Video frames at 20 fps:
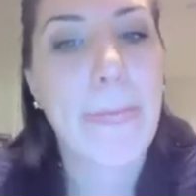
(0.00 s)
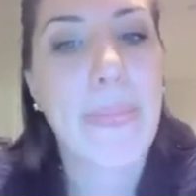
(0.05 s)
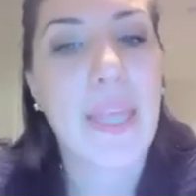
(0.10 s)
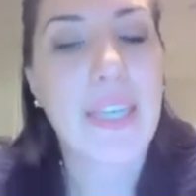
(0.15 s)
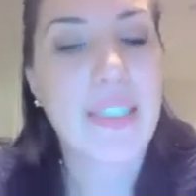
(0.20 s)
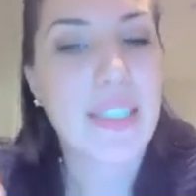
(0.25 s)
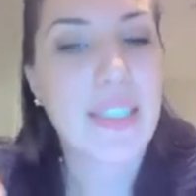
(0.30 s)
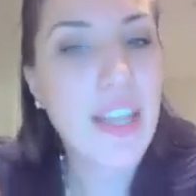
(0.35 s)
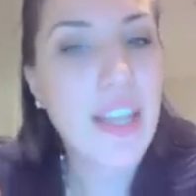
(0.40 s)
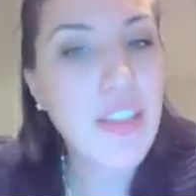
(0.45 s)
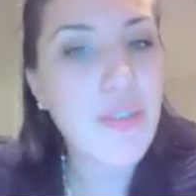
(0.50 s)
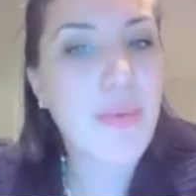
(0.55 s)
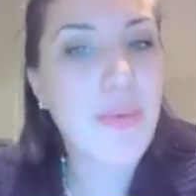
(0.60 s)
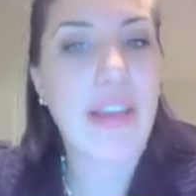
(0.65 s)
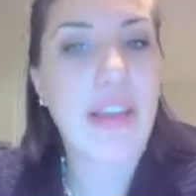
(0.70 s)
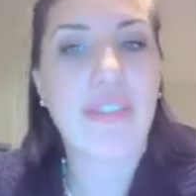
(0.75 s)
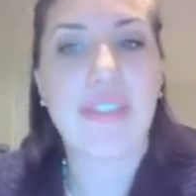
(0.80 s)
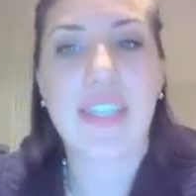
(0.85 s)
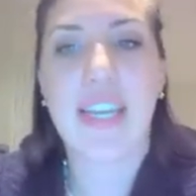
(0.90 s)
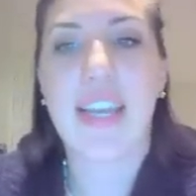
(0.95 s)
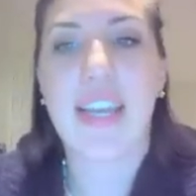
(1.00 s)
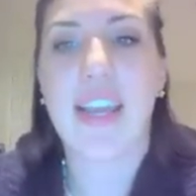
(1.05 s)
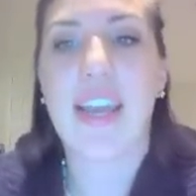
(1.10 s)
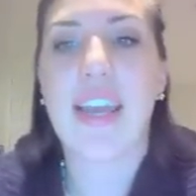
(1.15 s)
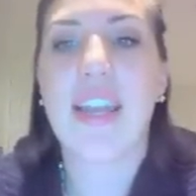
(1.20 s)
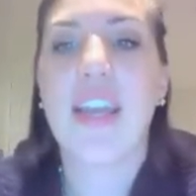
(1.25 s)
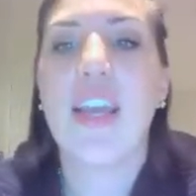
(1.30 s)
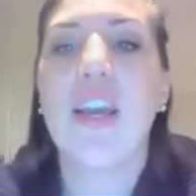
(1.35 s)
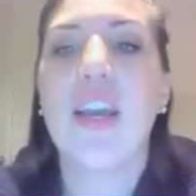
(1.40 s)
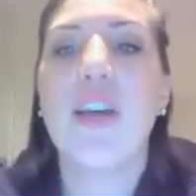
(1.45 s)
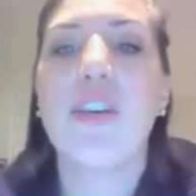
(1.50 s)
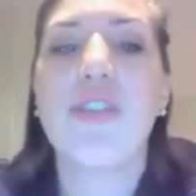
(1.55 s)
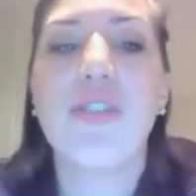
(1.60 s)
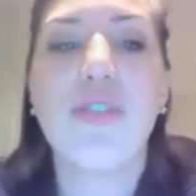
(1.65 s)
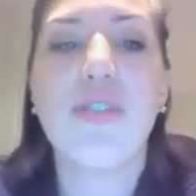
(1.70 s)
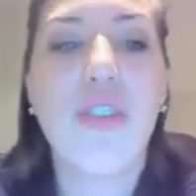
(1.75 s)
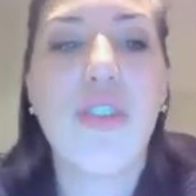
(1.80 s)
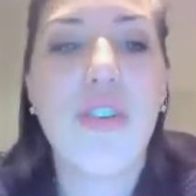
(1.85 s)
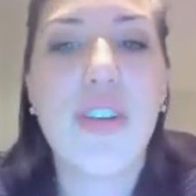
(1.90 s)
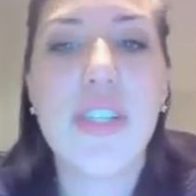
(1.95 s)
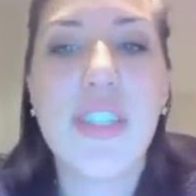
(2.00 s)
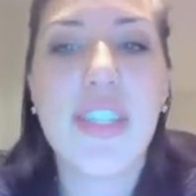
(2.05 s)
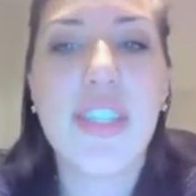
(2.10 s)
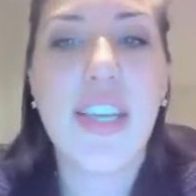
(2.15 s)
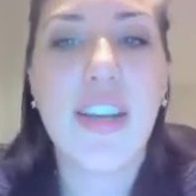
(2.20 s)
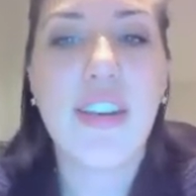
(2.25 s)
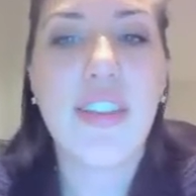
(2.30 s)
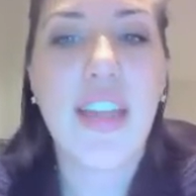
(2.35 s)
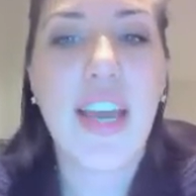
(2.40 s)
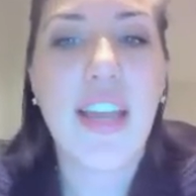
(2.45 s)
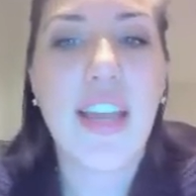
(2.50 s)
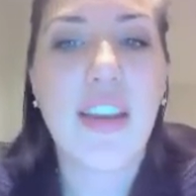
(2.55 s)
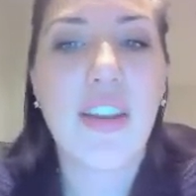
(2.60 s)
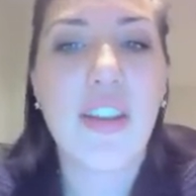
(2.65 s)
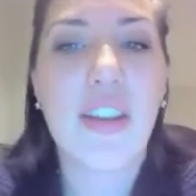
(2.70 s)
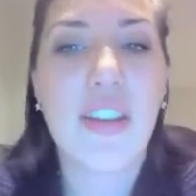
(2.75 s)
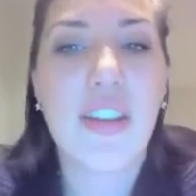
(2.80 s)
That's another way of saying it. So notice here that